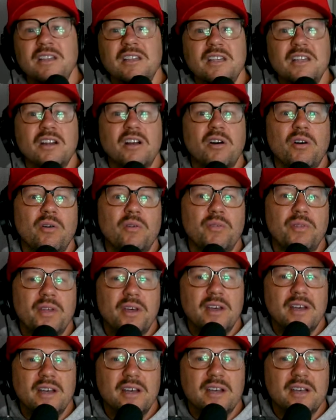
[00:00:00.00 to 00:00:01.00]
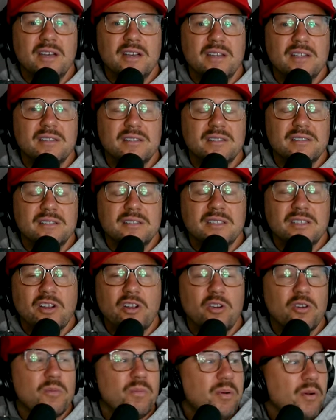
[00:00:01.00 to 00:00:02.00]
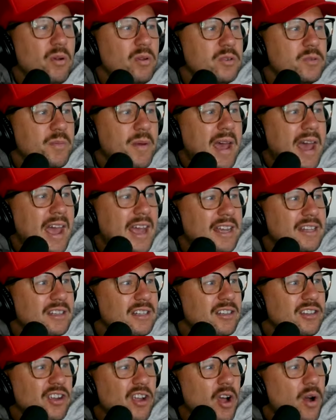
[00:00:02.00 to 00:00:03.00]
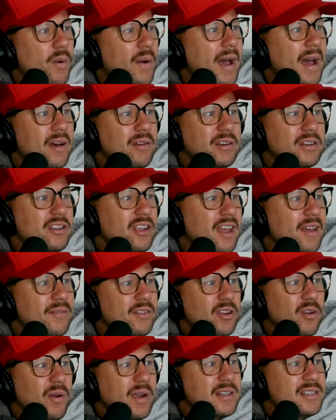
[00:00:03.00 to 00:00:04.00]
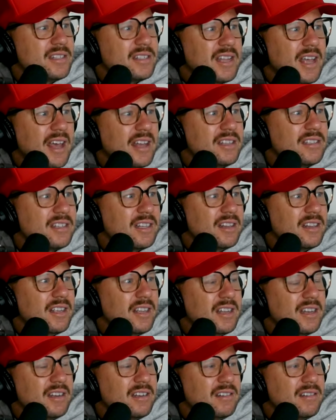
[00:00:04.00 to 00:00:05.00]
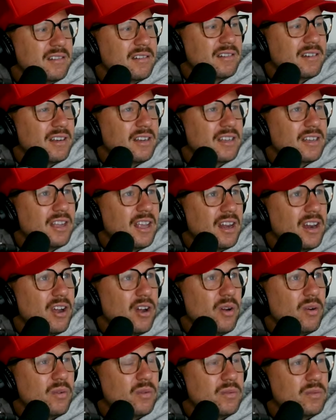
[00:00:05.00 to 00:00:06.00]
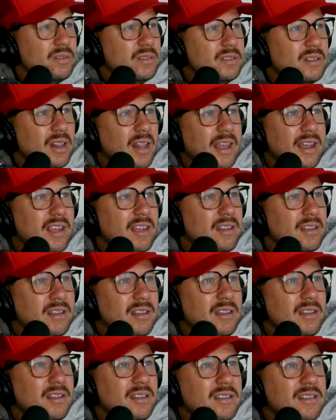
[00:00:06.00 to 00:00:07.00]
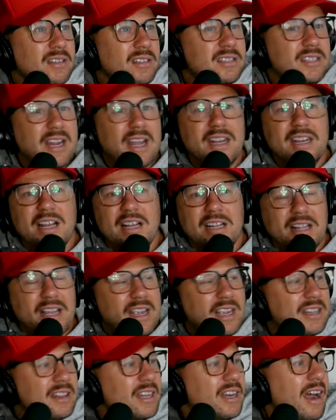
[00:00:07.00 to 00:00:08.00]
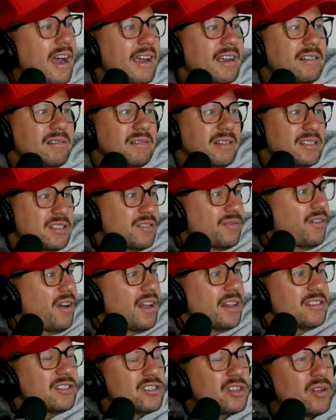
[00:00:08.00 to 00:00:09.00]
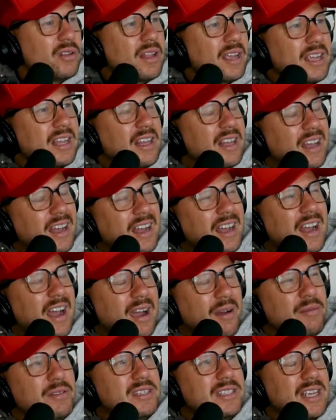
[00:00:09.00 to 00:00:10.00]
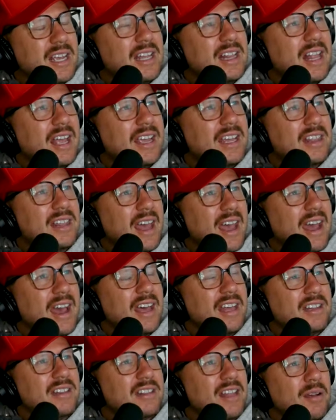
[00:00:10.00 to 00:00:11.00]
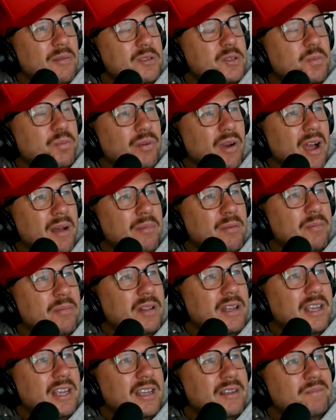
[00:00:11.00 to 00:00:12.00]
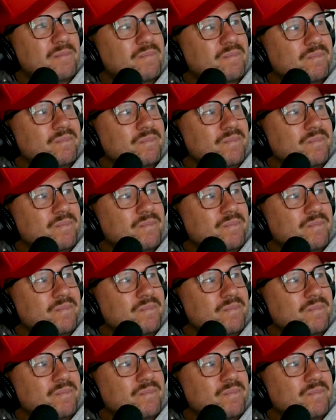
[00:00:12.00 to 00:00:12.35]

you know, the the curtain pulls back and then you go out and you have a great set. And then, you know, like you stay in L A in the night and it's fun. So like, I would say like that, that was probably,